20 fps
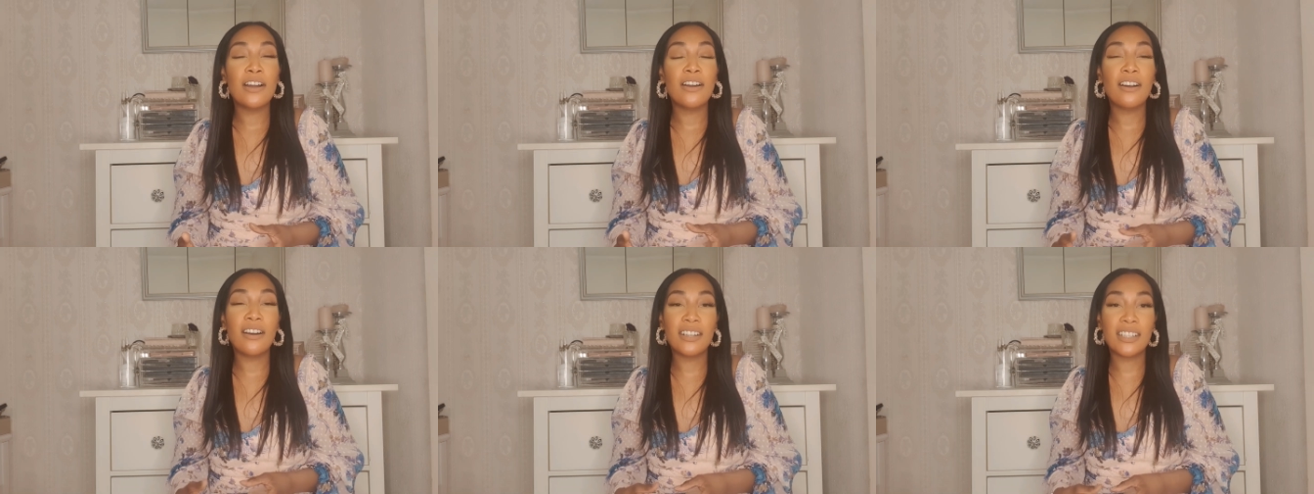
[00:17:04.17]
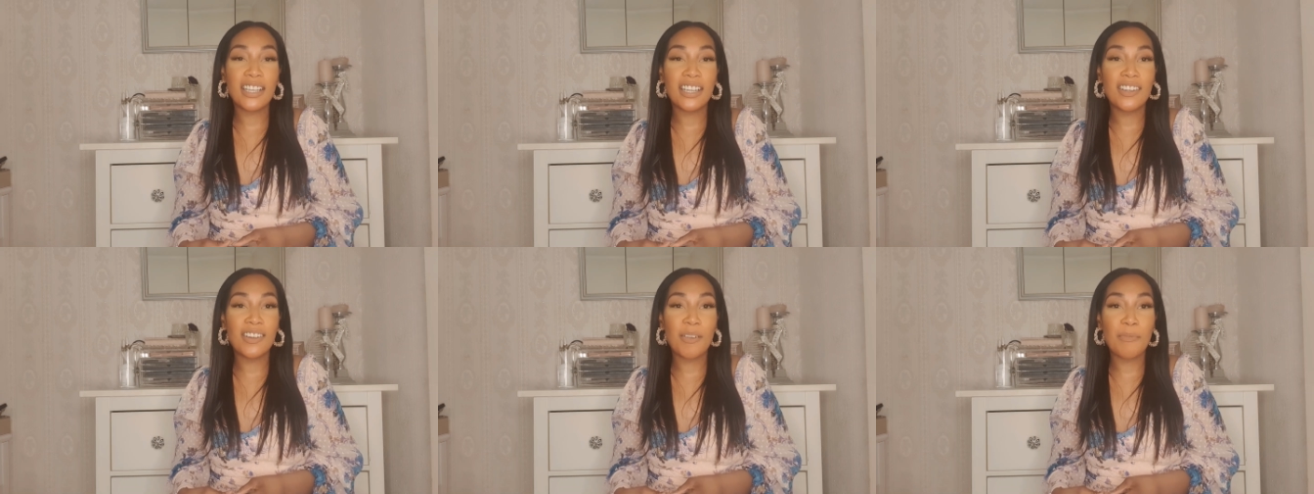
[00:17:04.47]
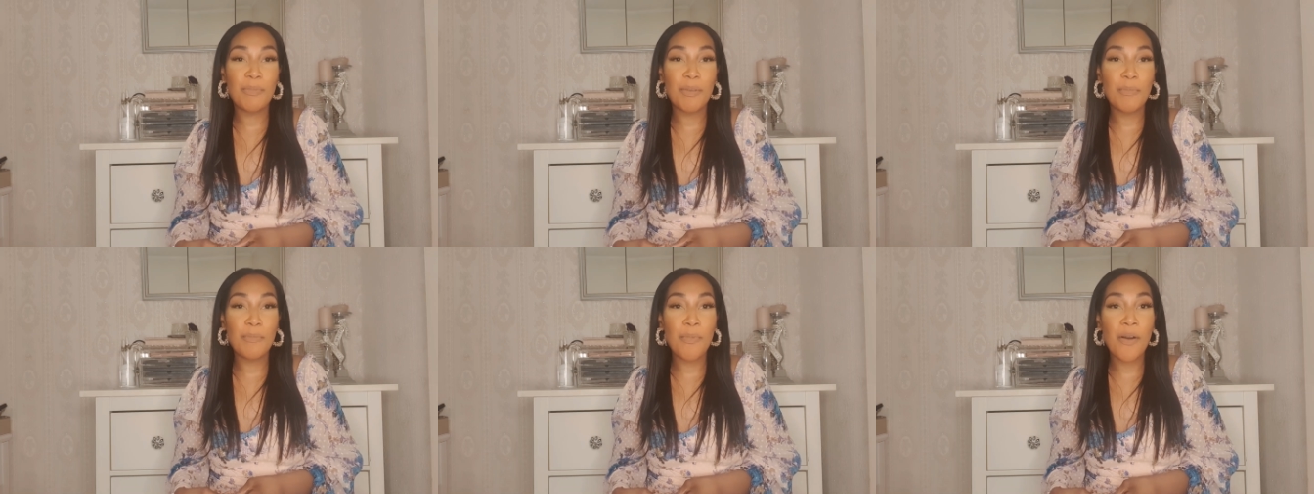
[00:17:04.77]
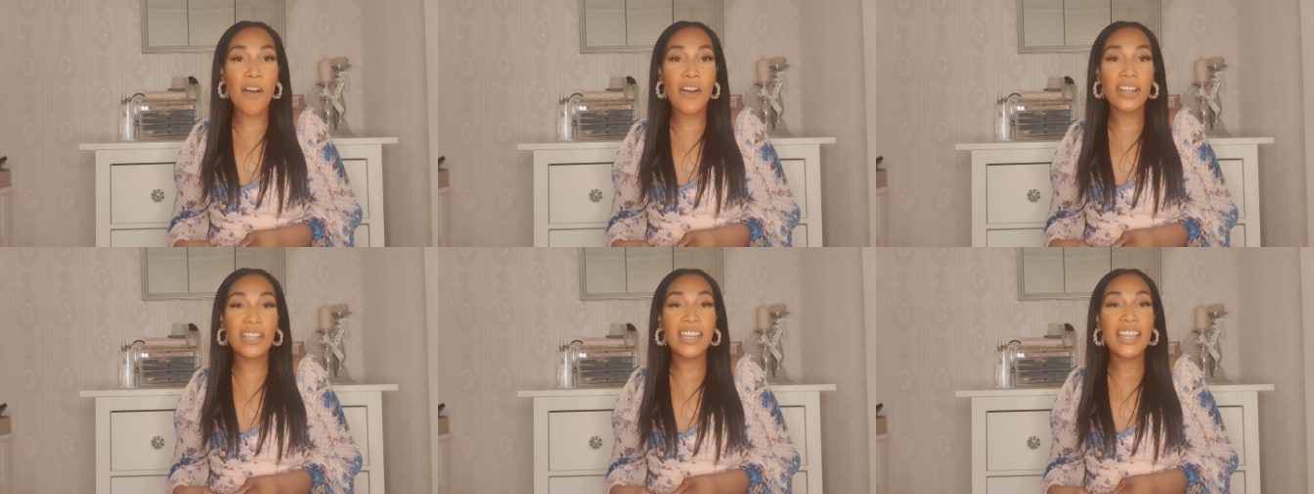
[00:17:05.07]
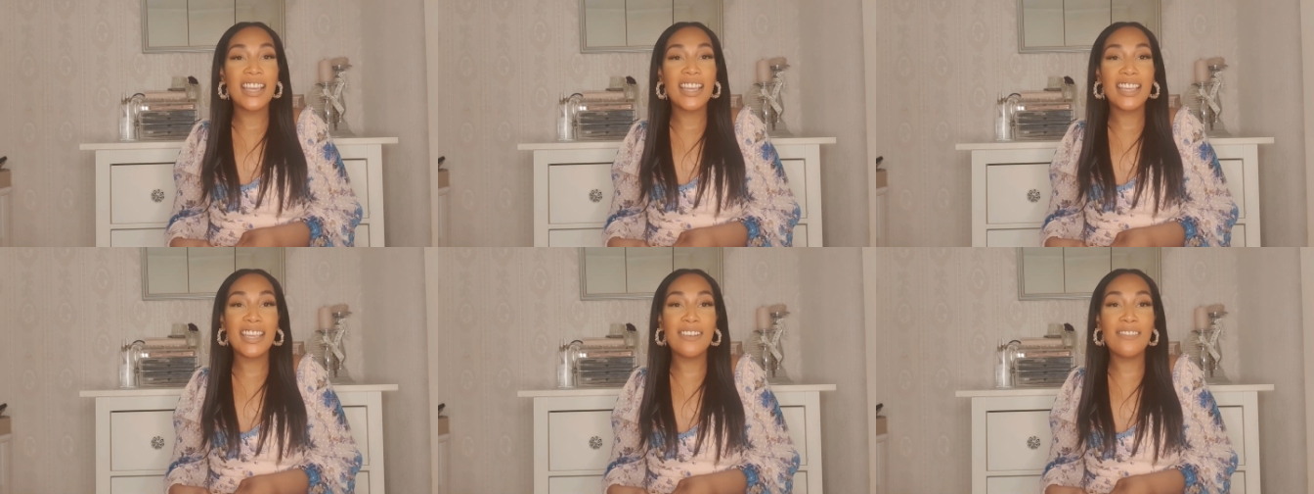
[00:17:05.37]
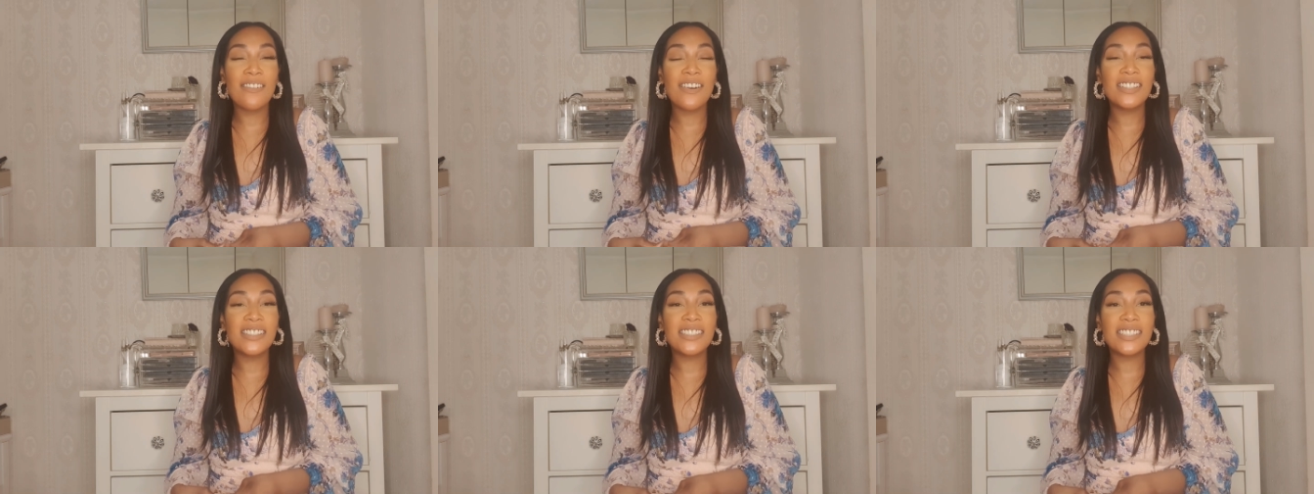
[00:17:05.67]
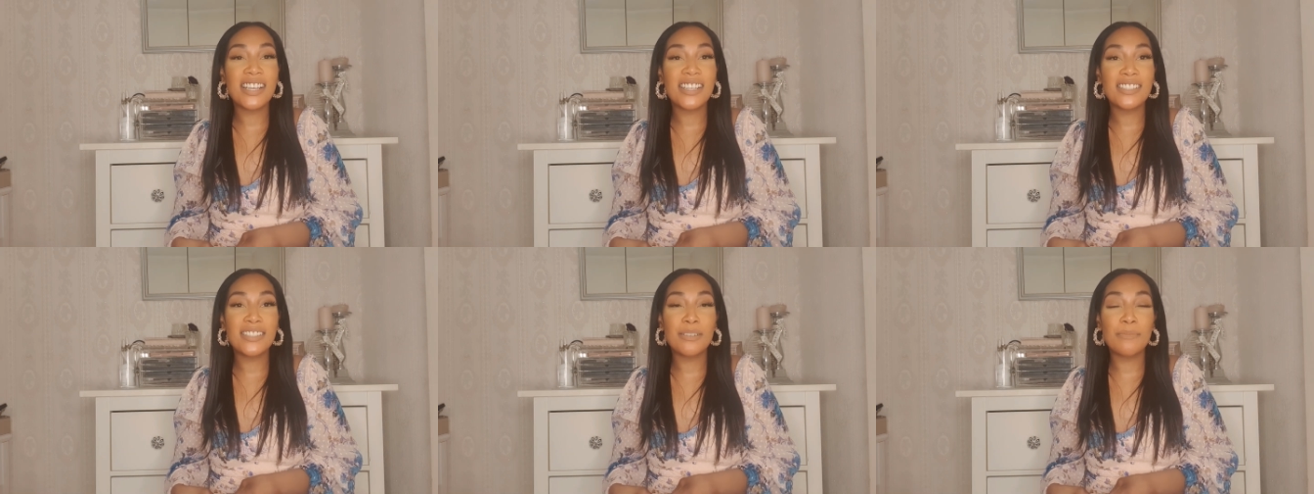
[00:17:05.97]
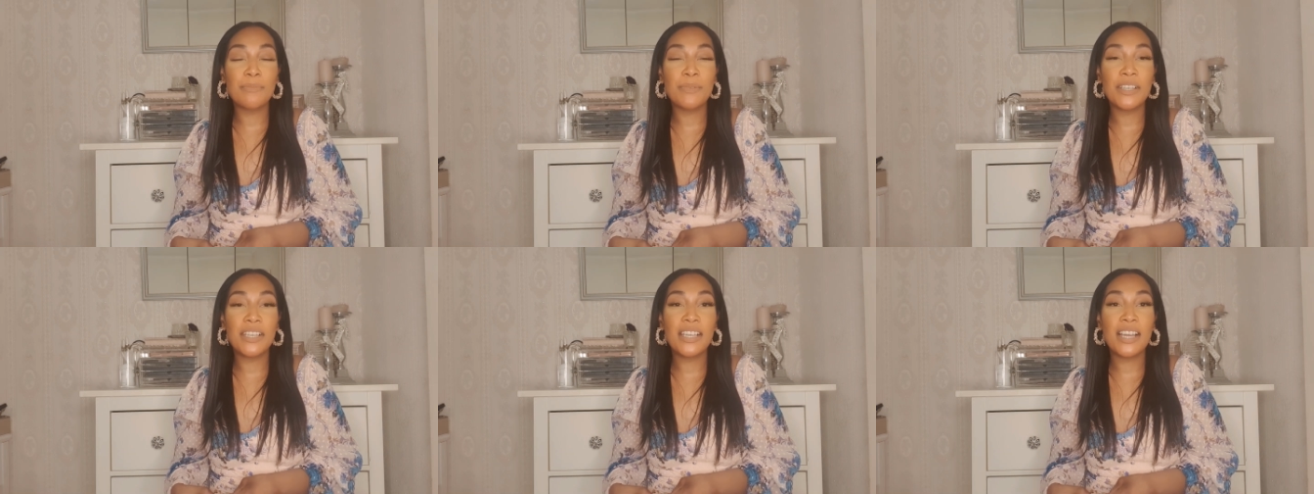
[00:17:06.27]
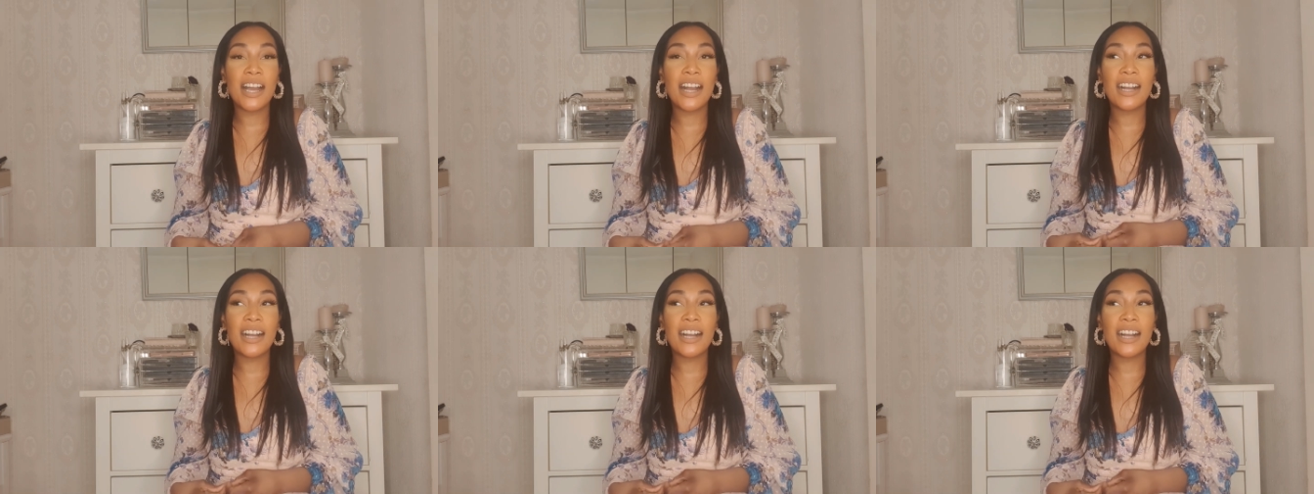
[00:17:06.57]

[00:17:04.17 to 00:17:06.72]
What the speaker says: God cannot be mocked. He wants us to be